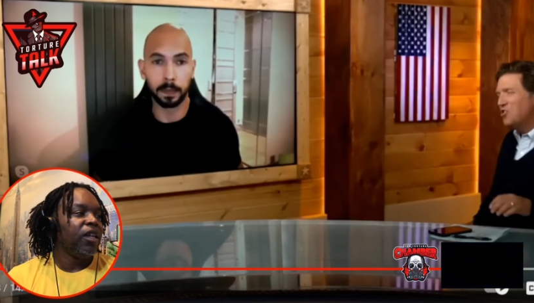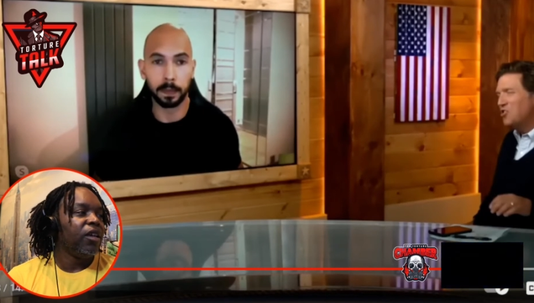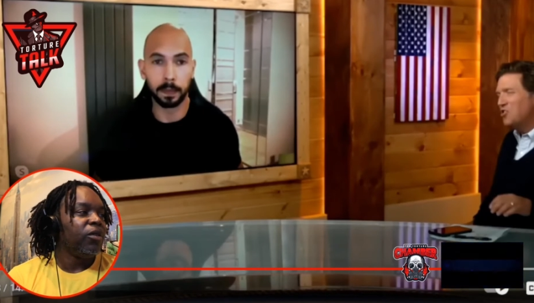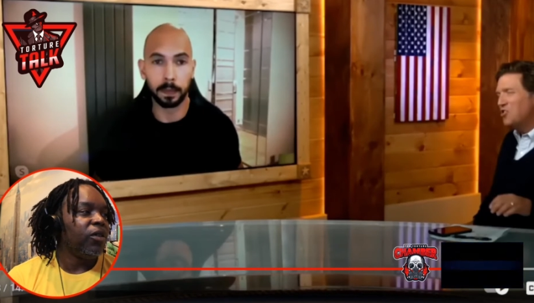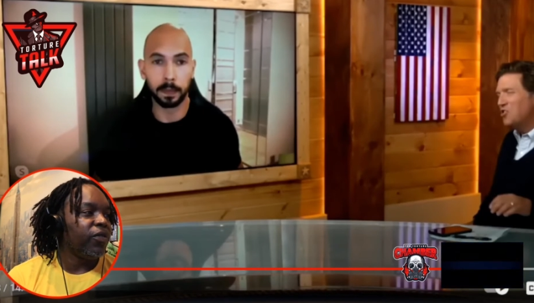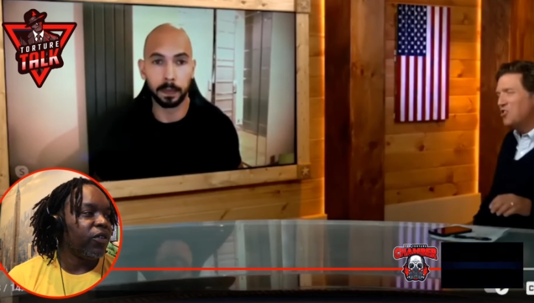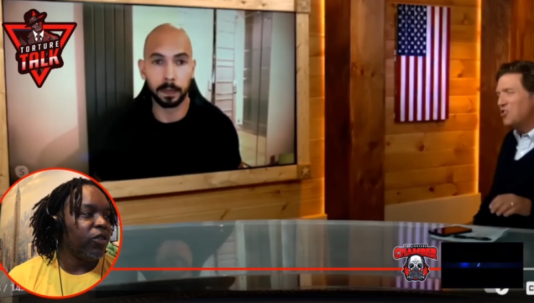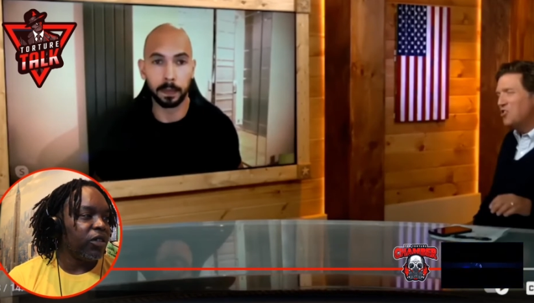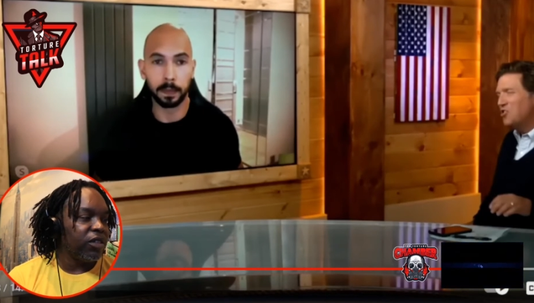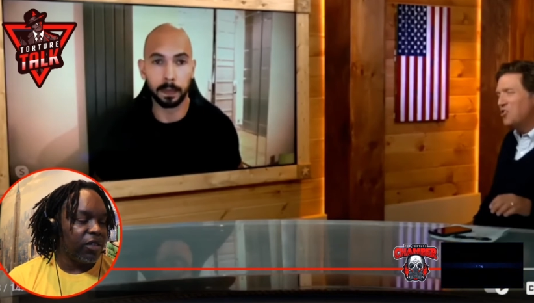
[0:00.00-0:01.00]
Speaker 1: well, of
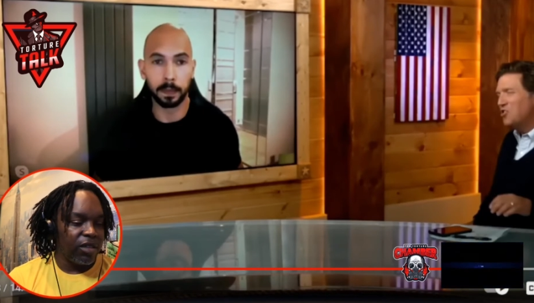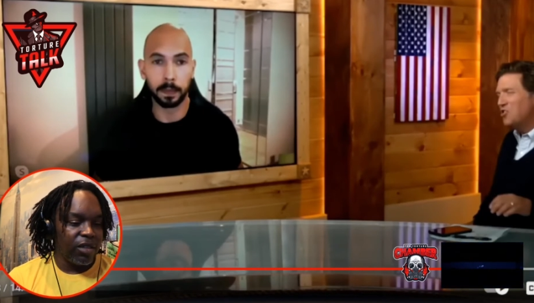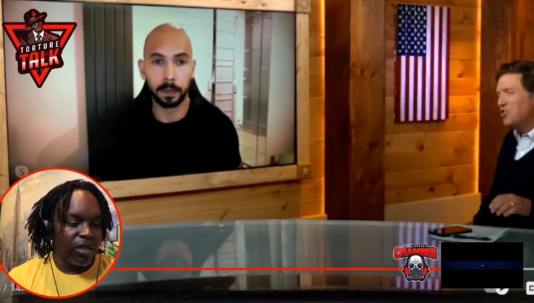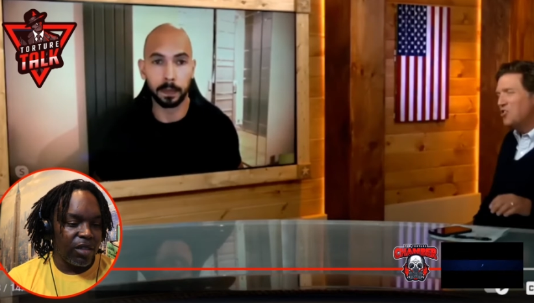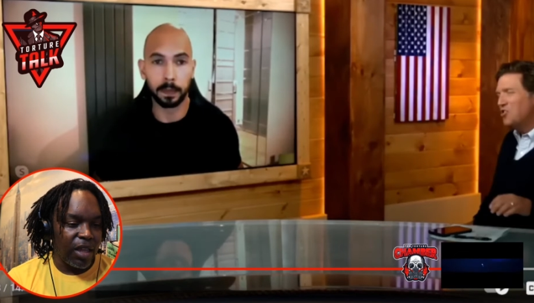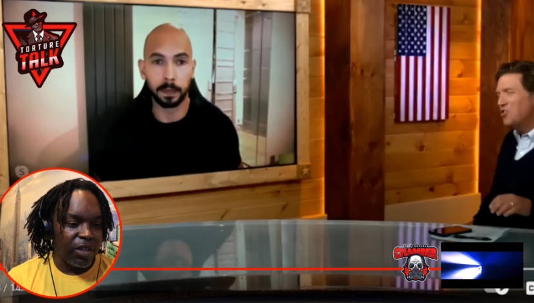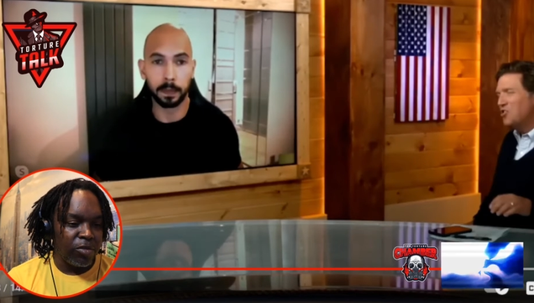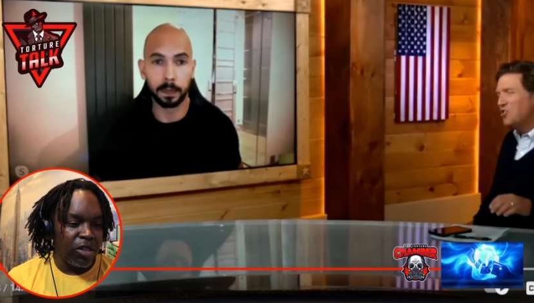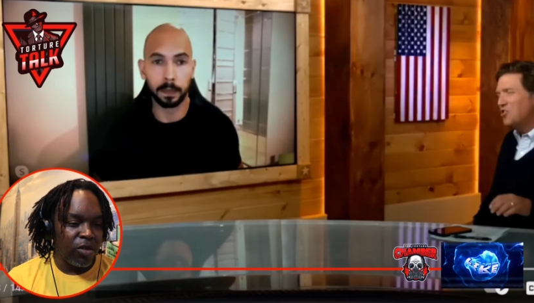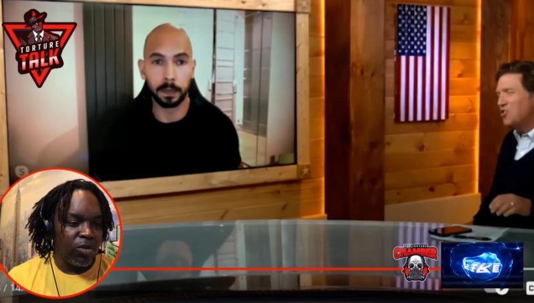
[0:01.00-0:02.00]
course, as we
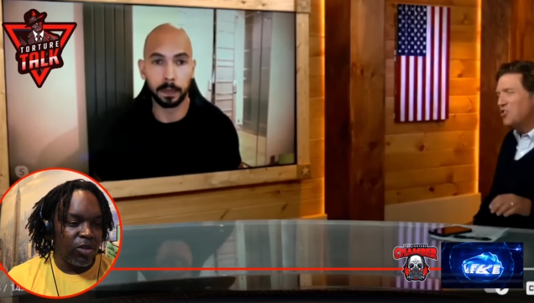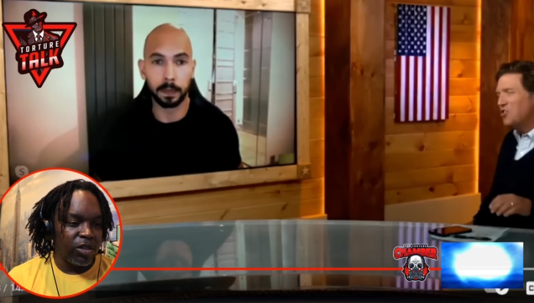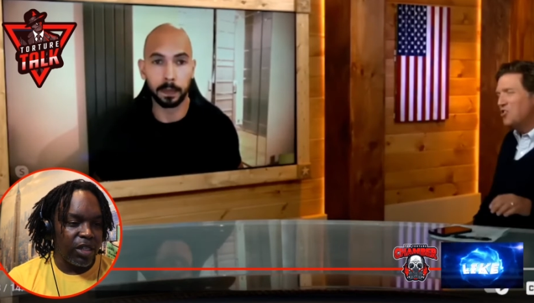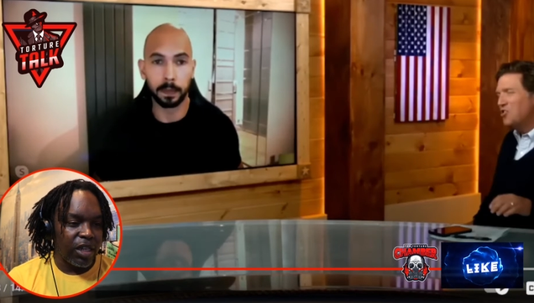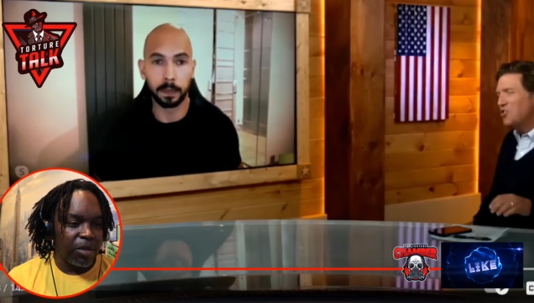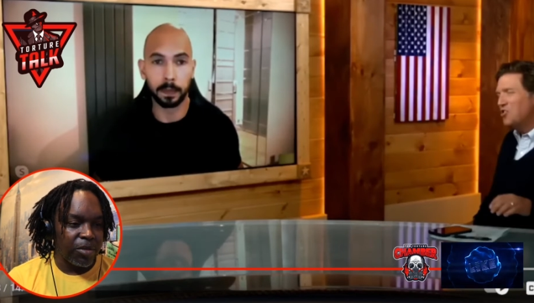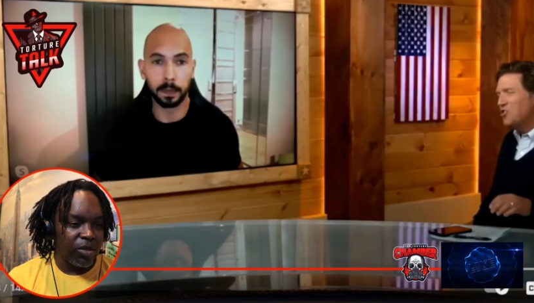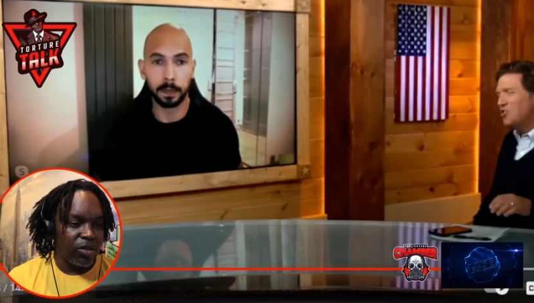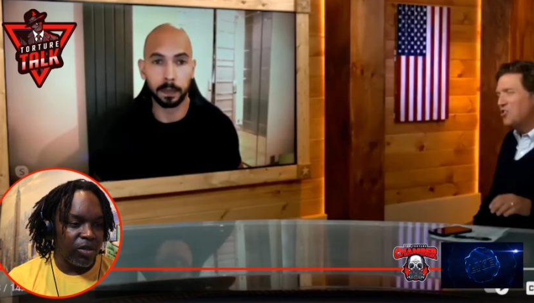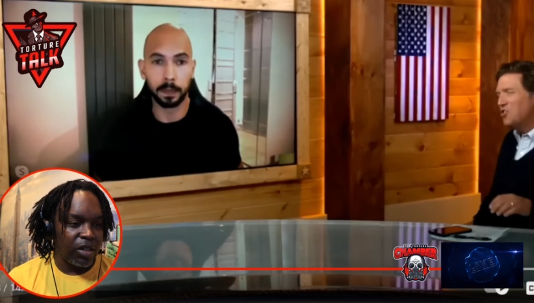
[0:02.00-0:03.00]
go on, time
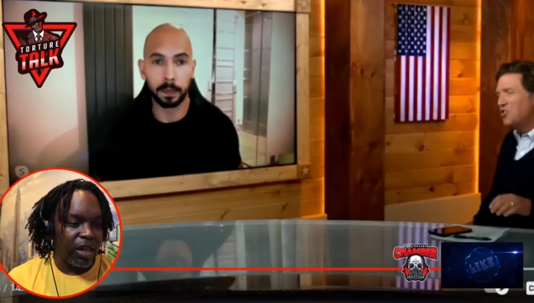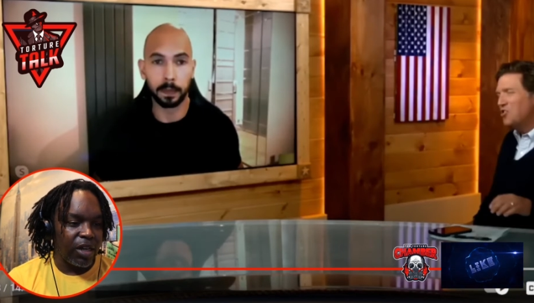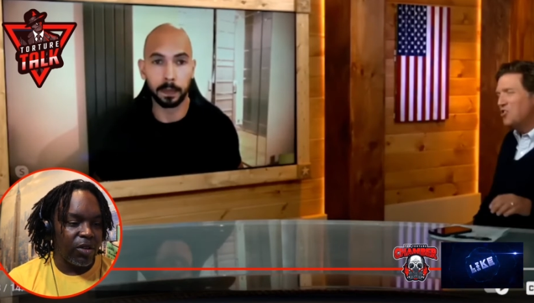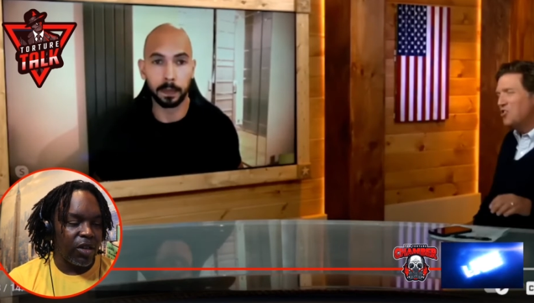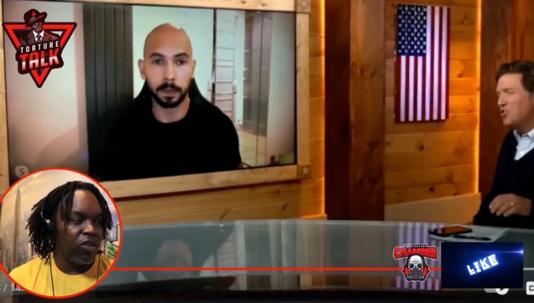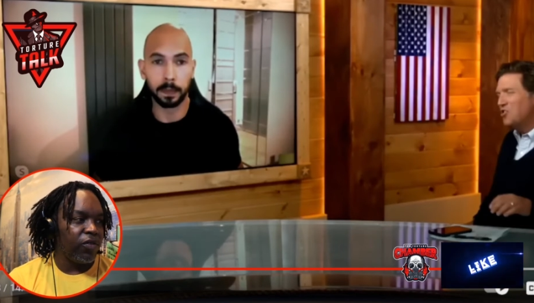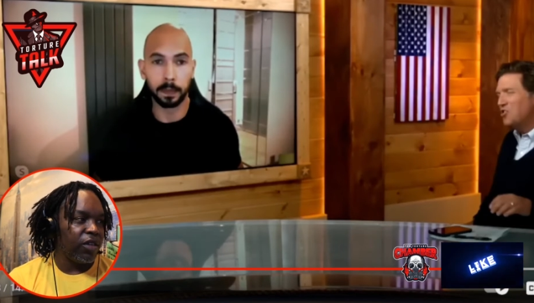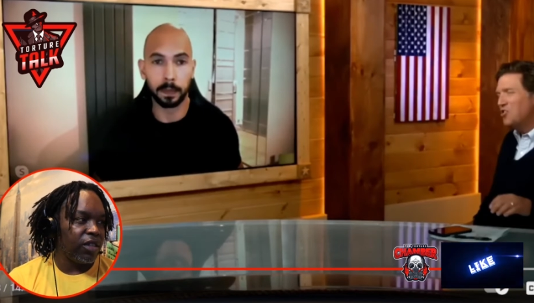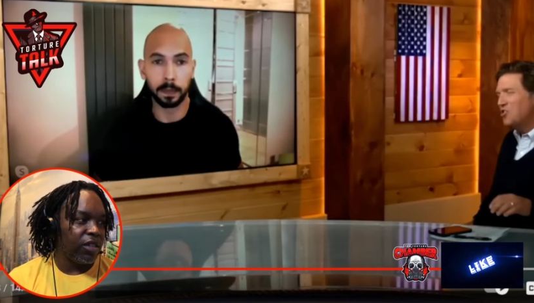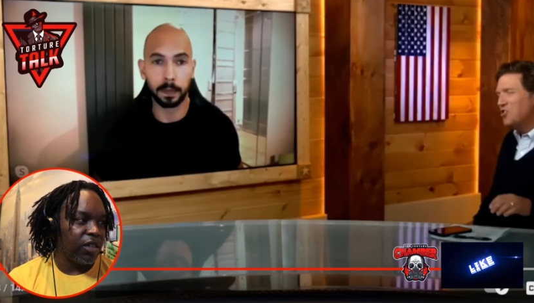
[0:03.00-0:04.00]
goes on. I know COVID
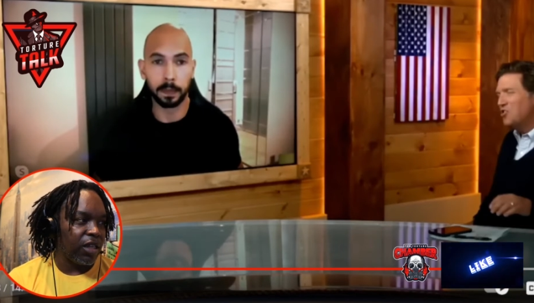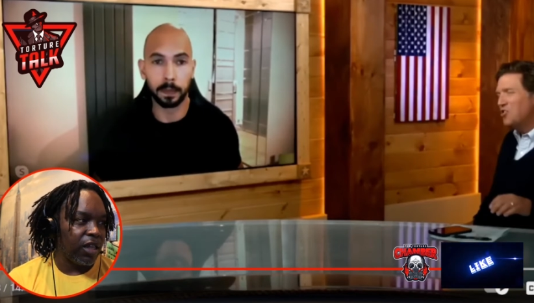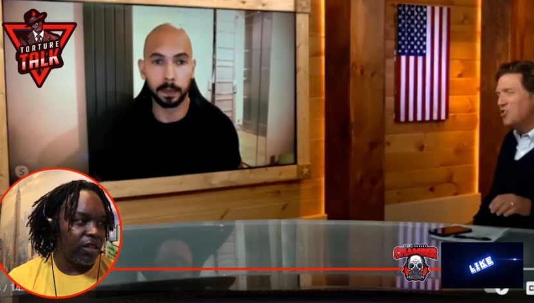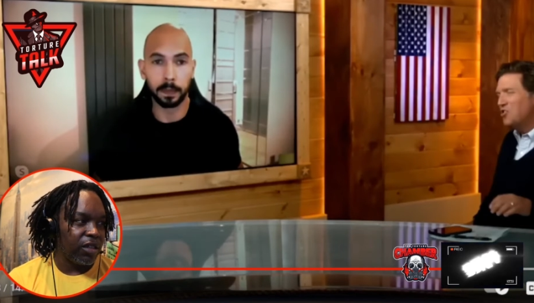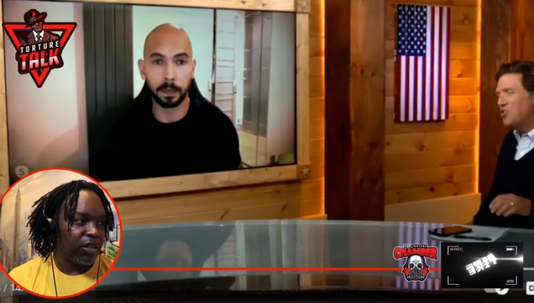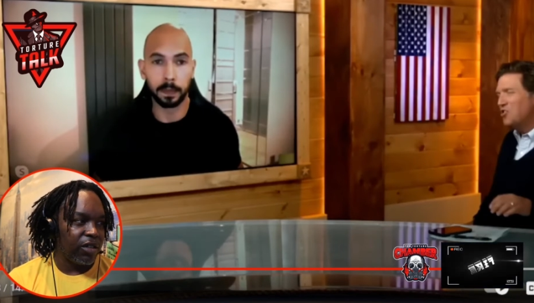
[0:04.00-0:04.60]
is still out there.